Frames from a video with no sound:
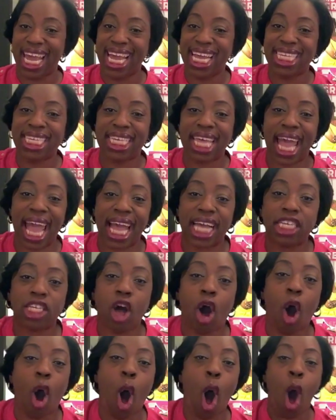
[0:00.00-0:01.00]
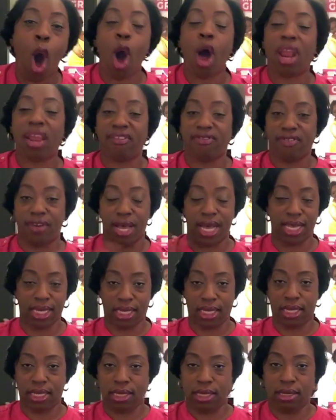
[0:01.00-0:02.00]
It takes all of
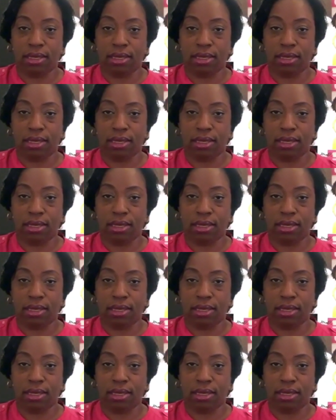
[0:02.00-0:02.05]
us